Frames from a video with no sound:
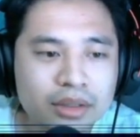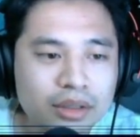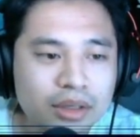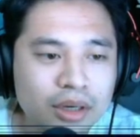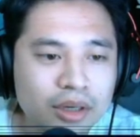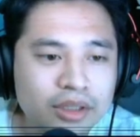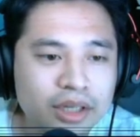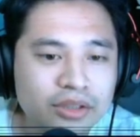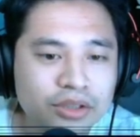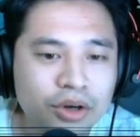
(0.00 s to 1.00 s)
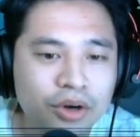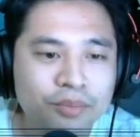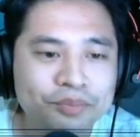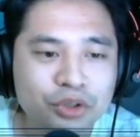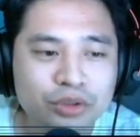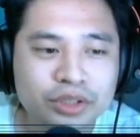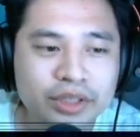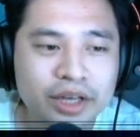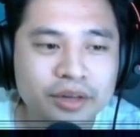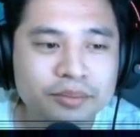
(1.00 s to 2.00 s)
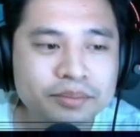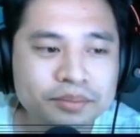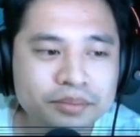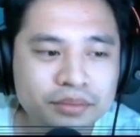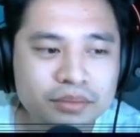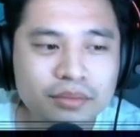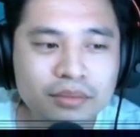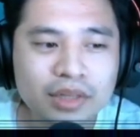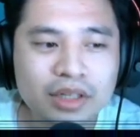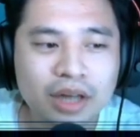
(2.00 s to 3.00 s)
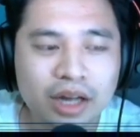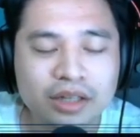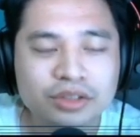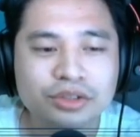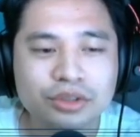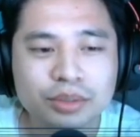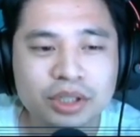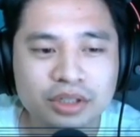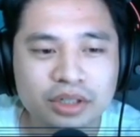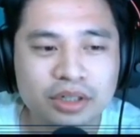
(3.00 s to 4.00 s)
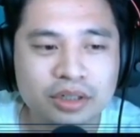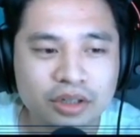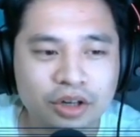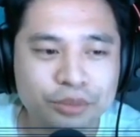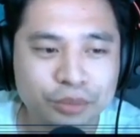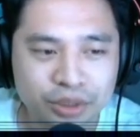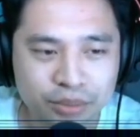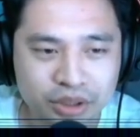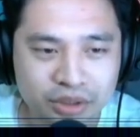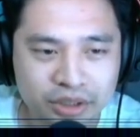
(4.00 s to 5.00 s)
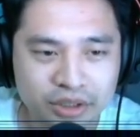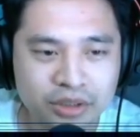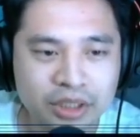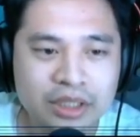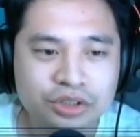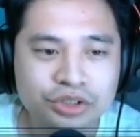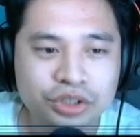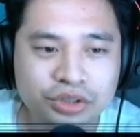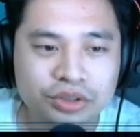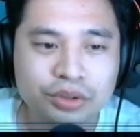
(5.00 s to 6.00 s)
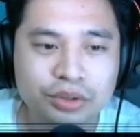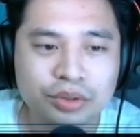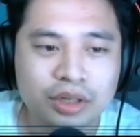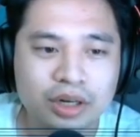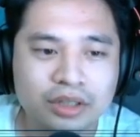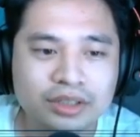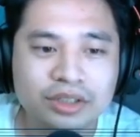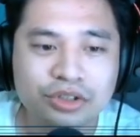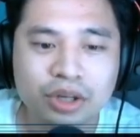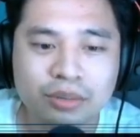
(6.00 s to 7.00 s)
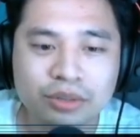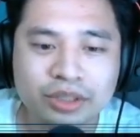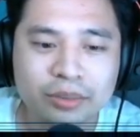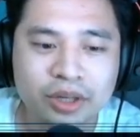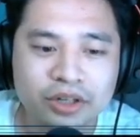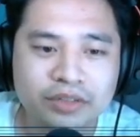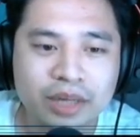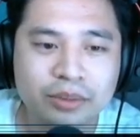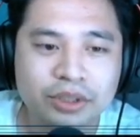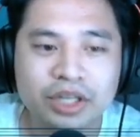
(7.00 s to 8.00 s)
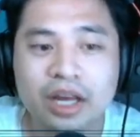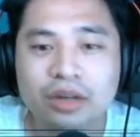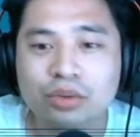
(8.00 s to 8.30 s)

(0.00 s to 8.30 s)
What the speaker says: Yeah, so once again, I like to do Prilia, Konamiya Prilia, just to deal double the amount of damage. And